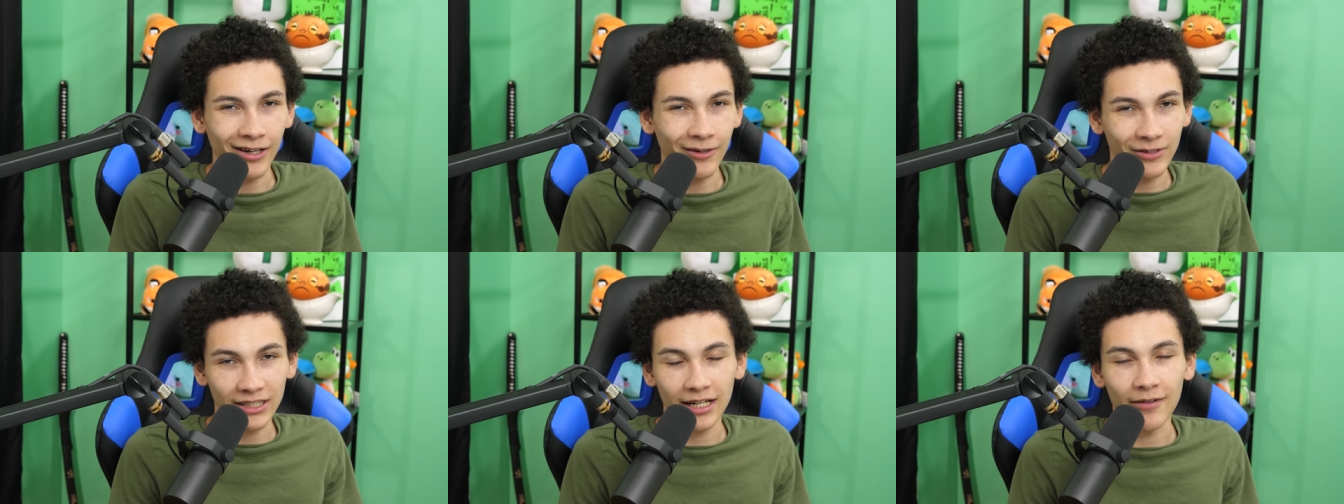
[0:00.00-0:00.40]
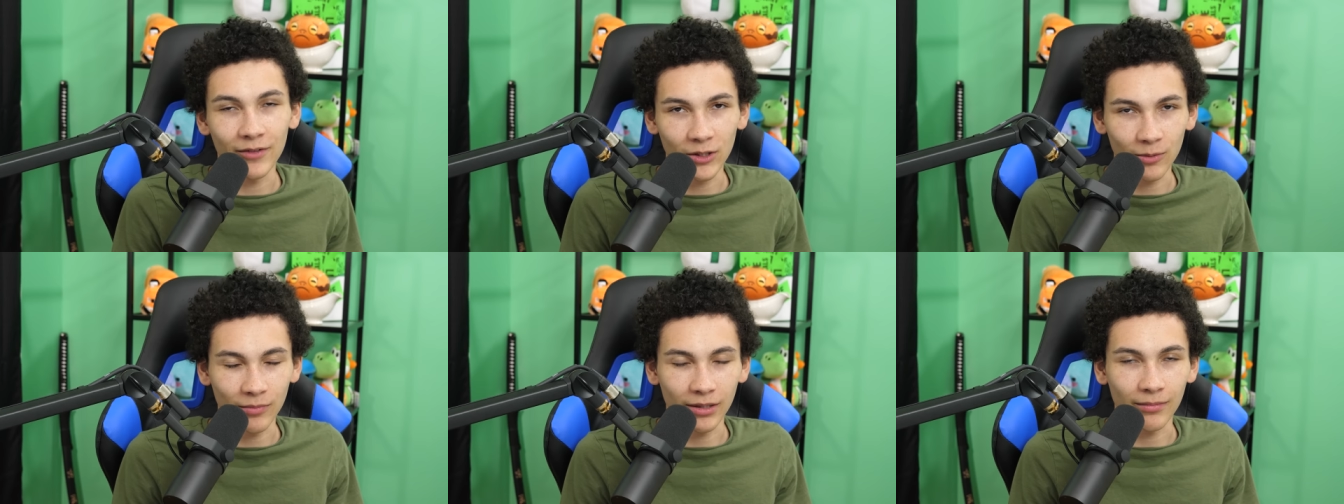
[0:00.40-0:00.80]
I wasn't
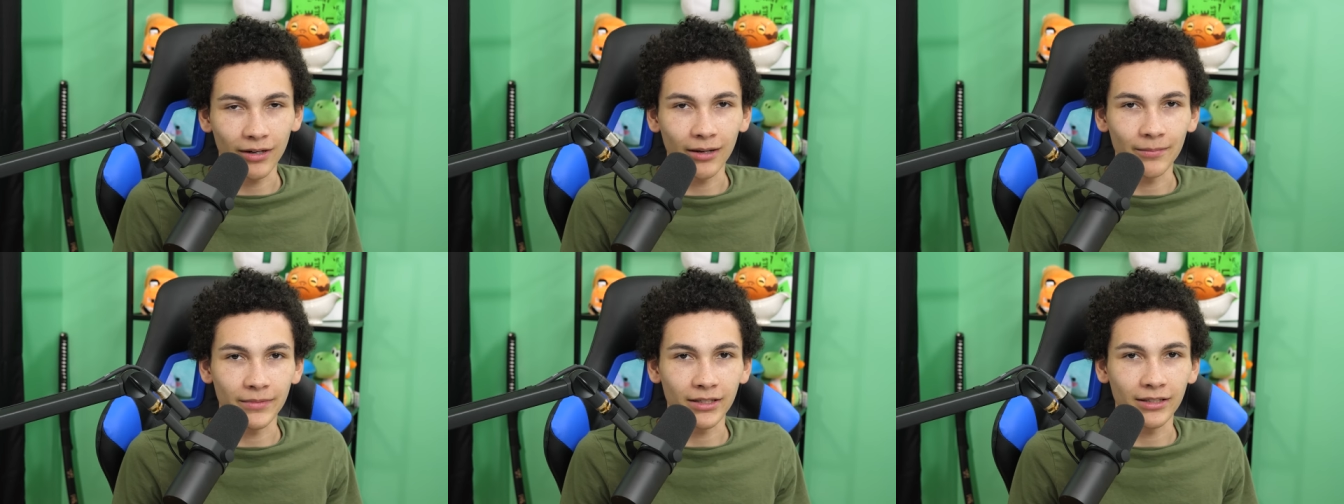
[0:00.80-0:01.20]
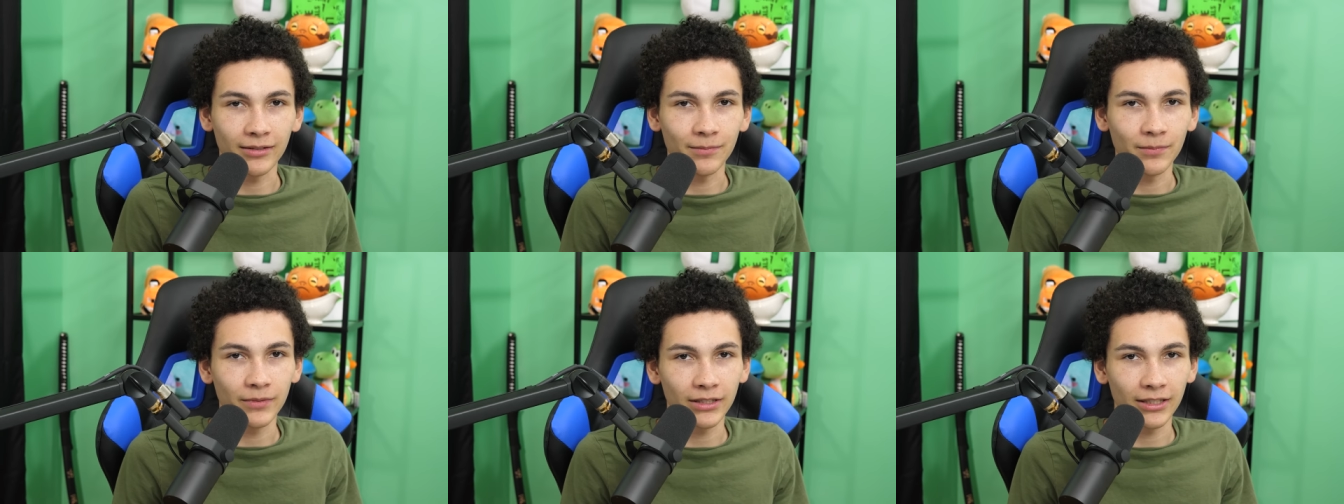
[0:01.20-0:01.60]
having so many problems
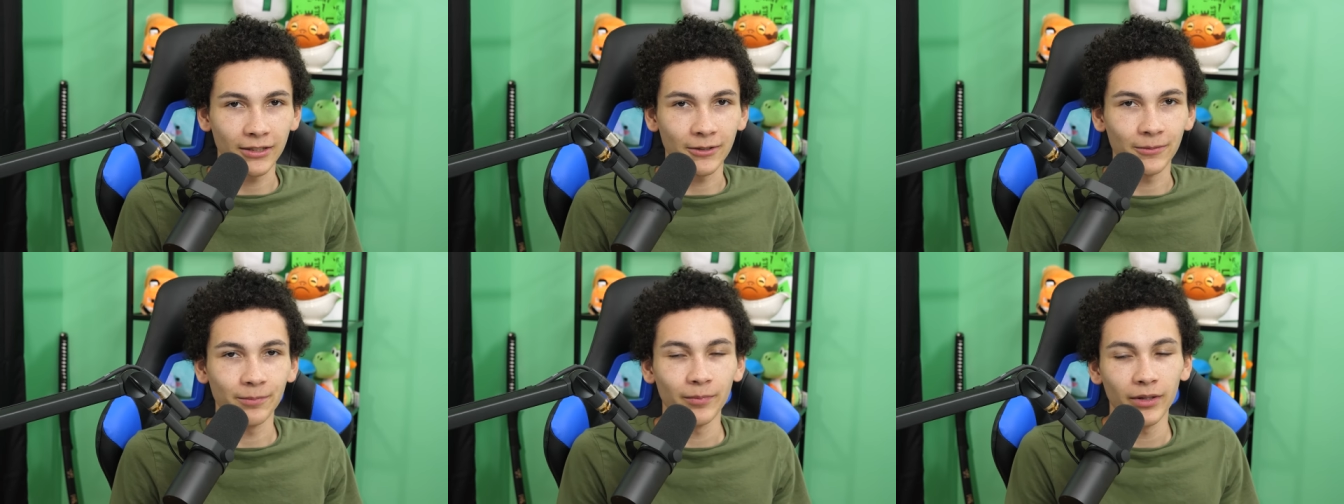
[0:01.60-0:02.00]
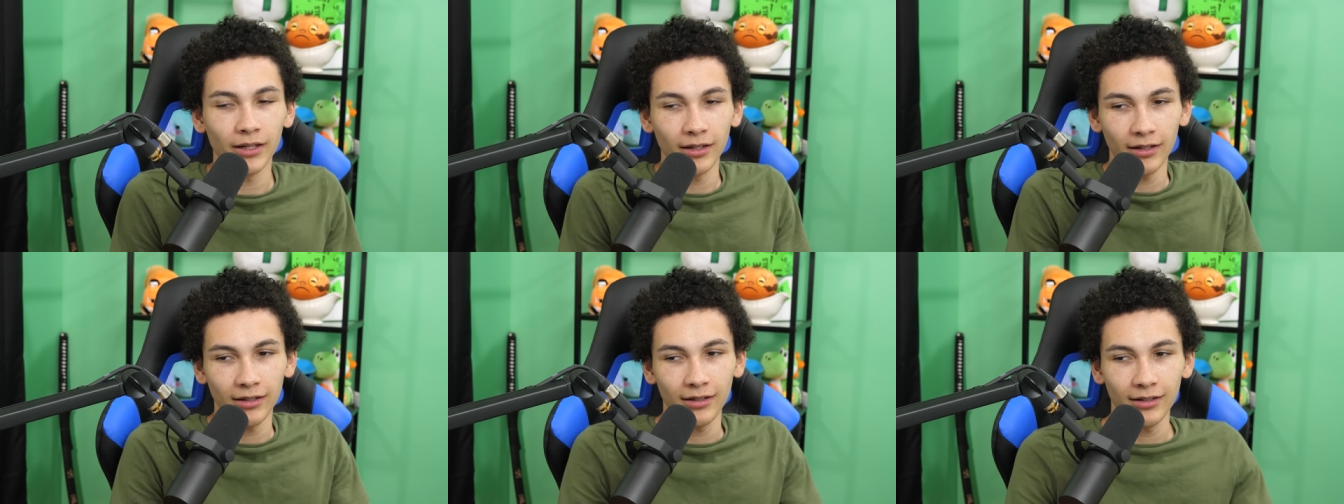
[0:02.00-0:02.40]
then. So,
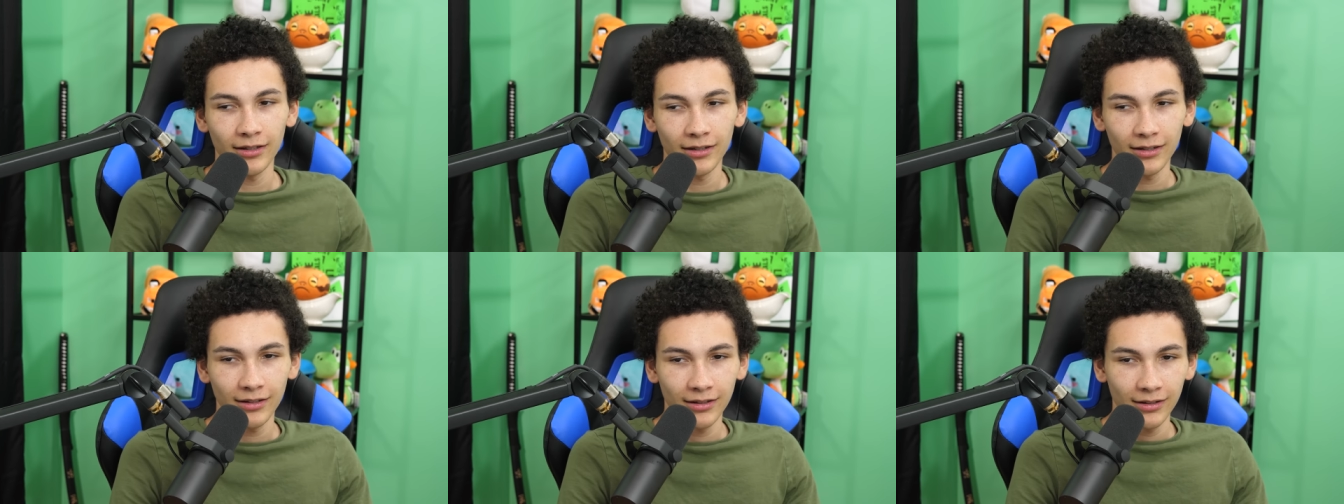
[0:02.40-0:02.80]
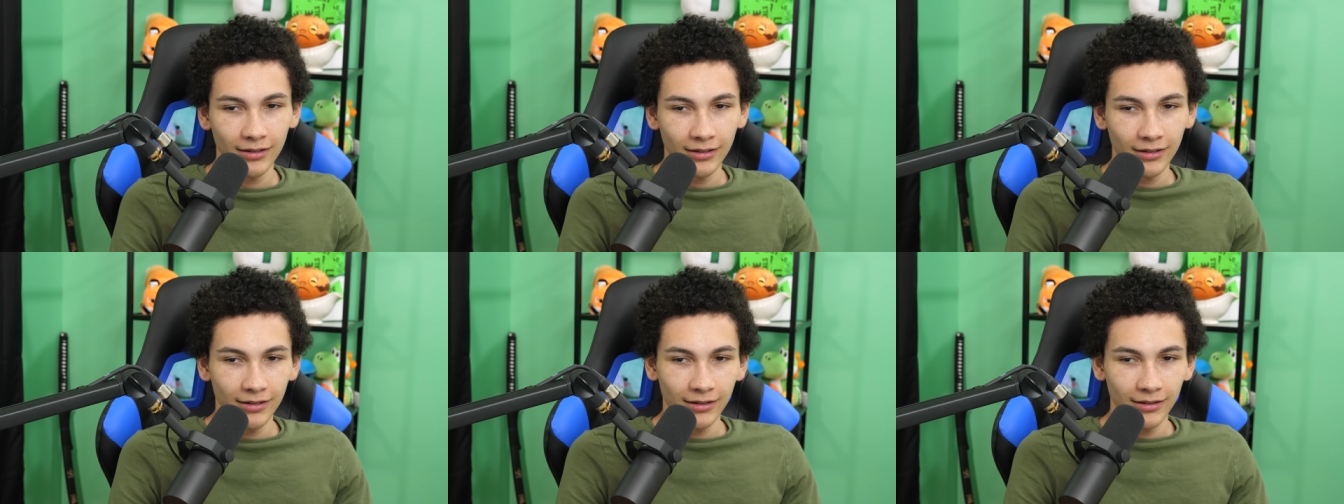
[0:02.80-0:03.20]

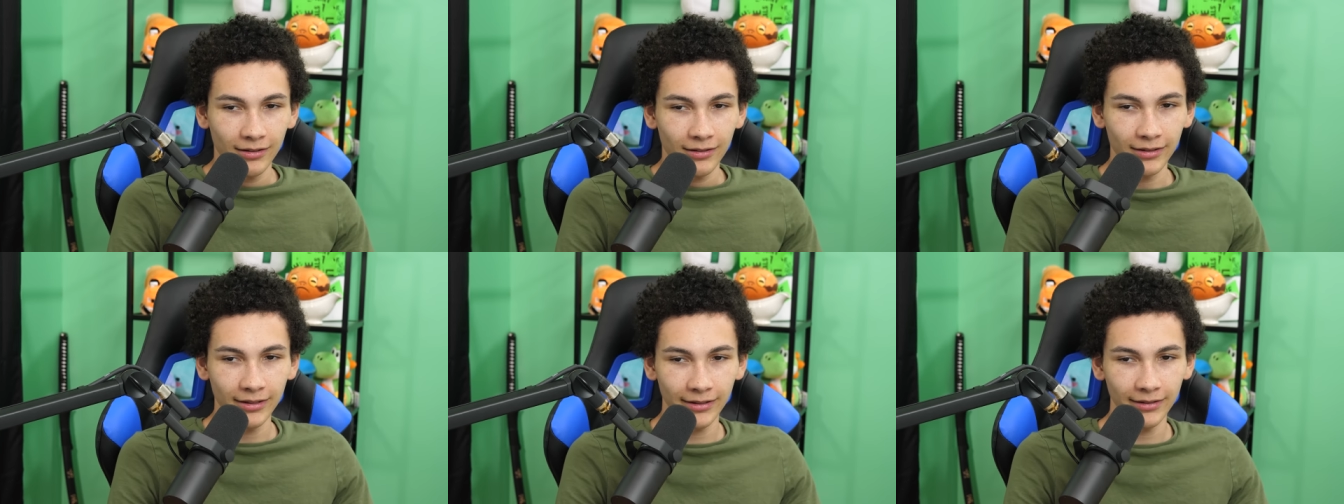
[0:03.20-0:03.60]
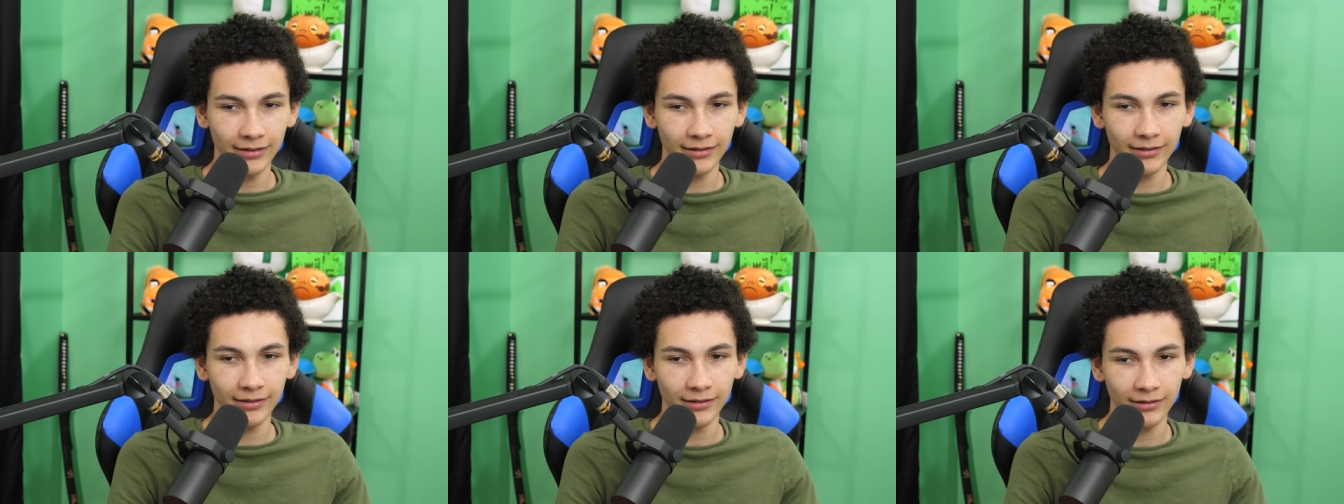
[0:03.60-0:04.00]

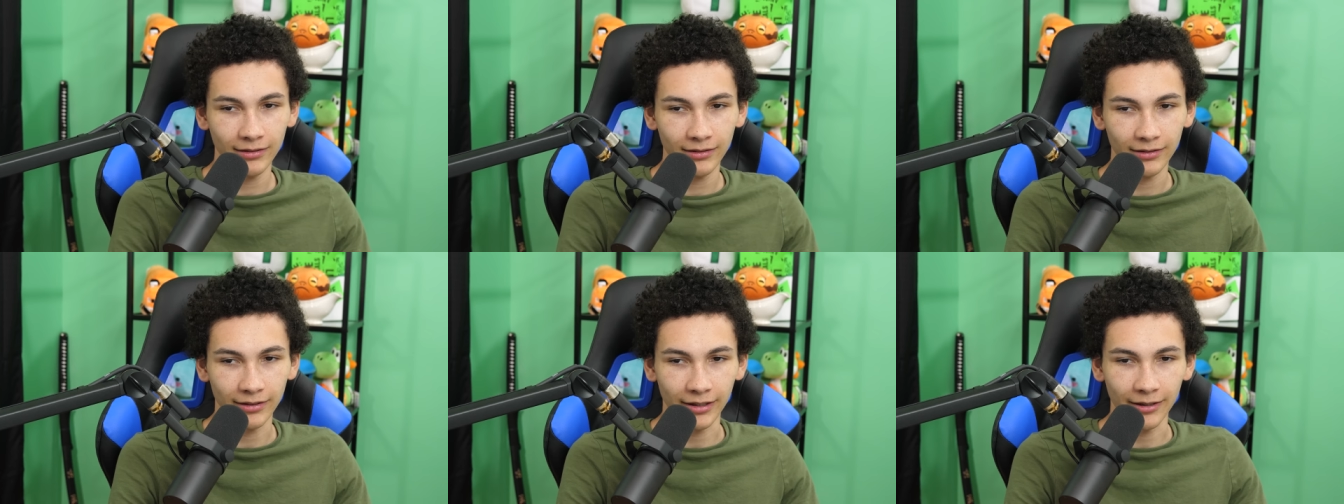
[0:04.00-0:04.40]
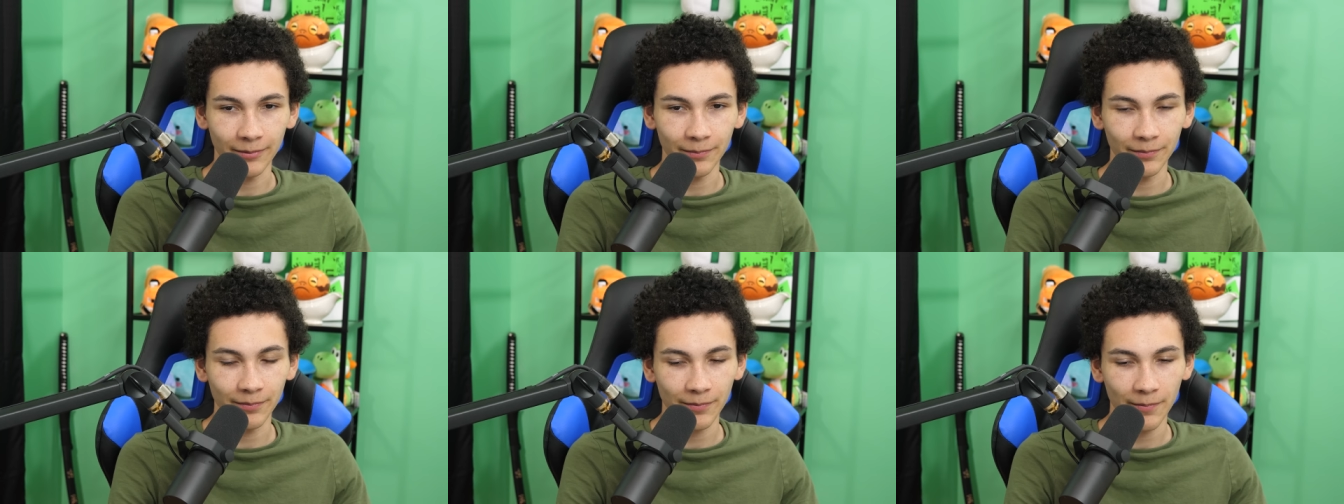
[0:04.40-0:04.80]
yeah.